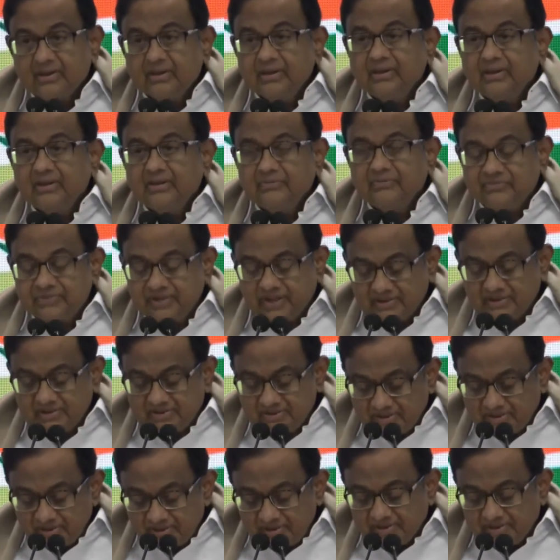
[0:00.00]
If they
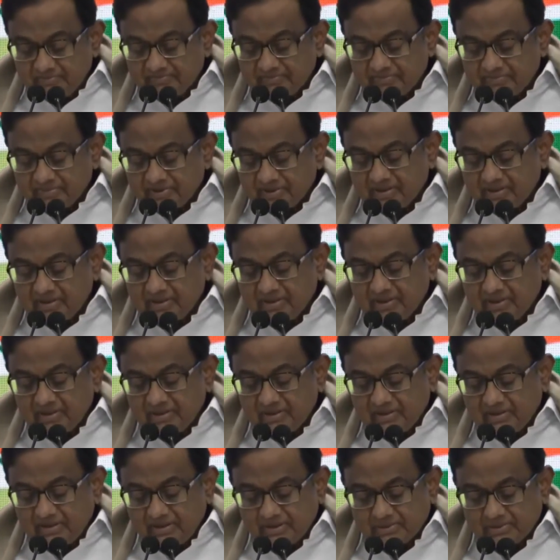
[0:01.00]
did,
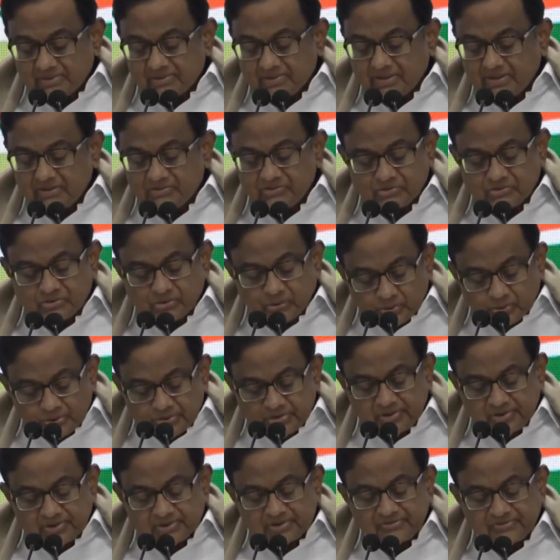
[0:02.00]
it was an
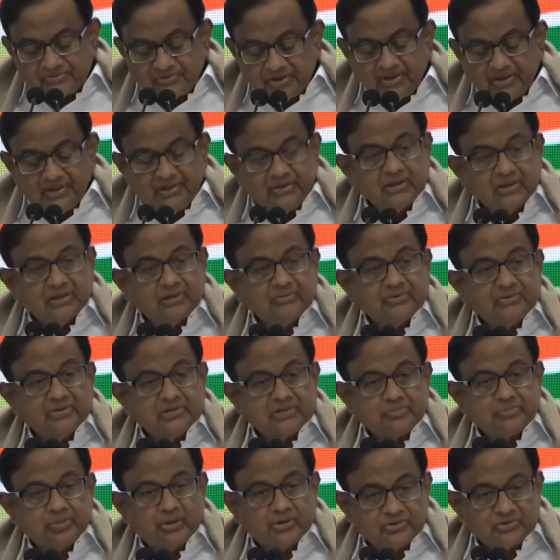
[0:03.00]
atrocious failure of
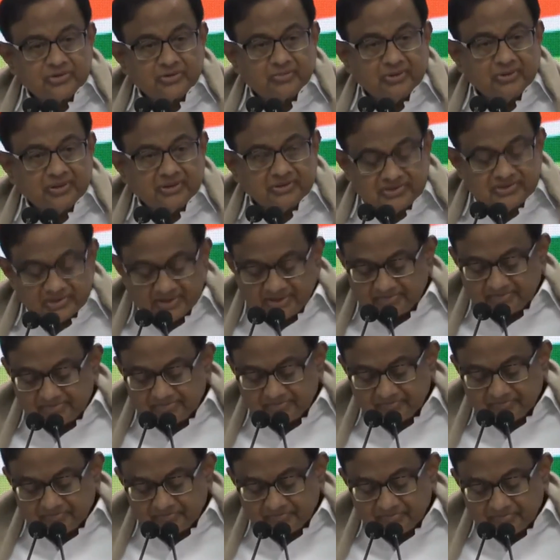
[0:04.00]
responsibility.
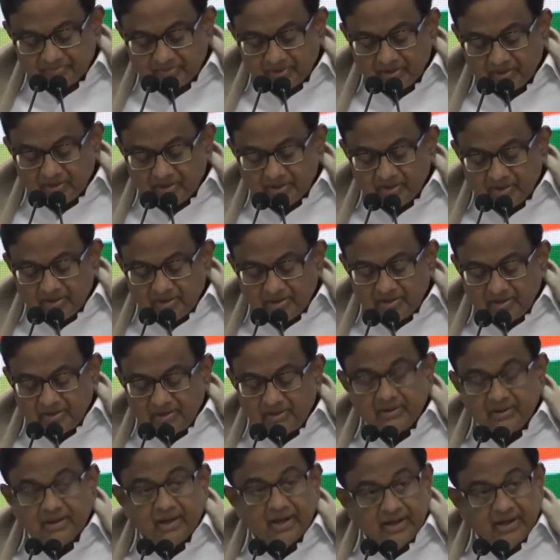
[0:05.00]
In
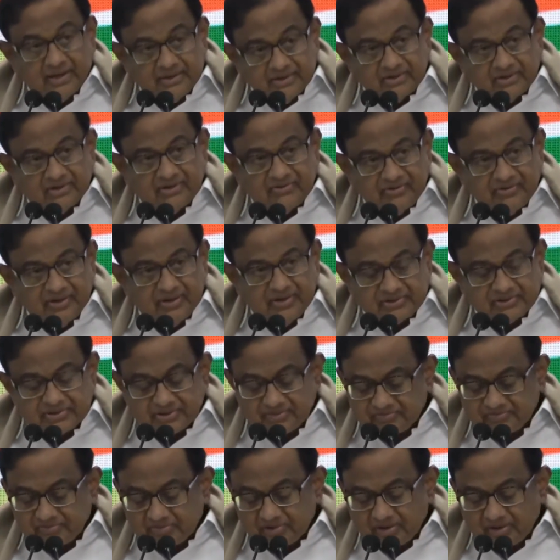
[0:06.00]
either event,
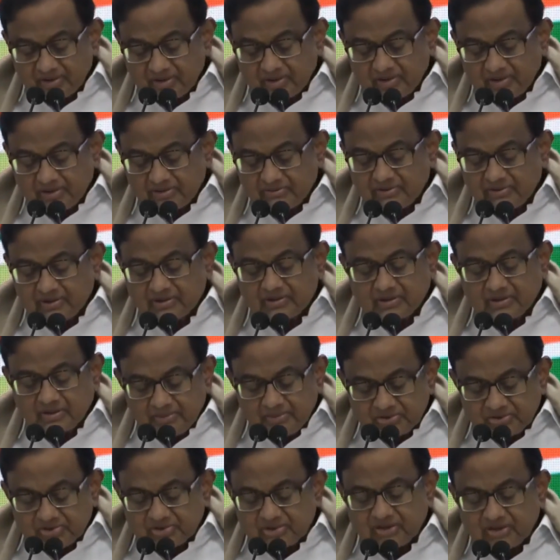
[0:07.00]
the
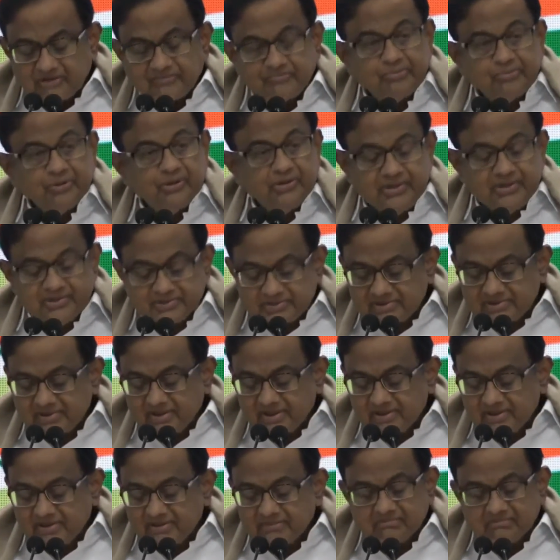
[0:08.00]
Commissioner of Police
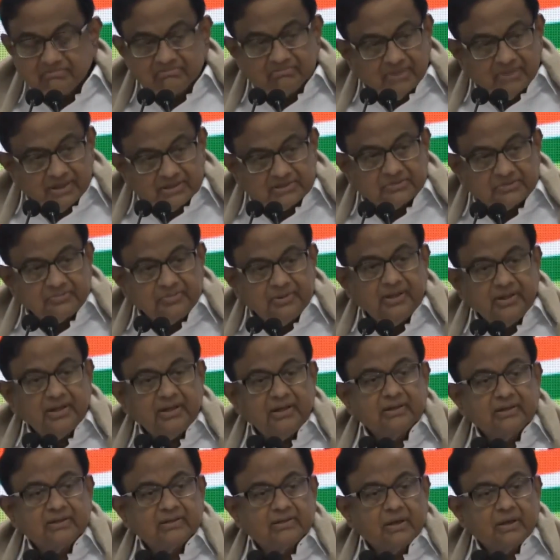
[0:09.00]
must be
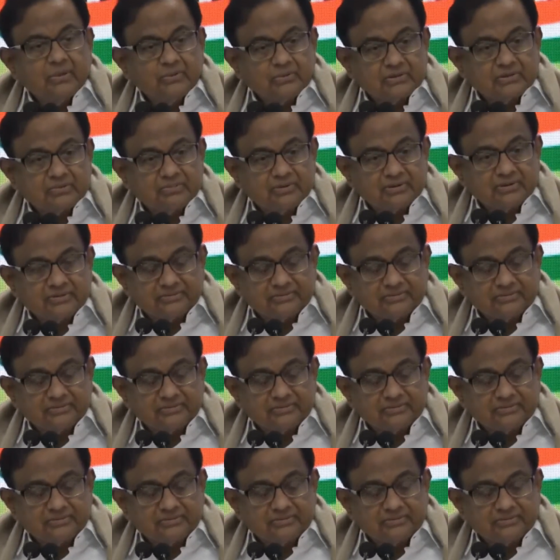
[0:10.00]
held accountable.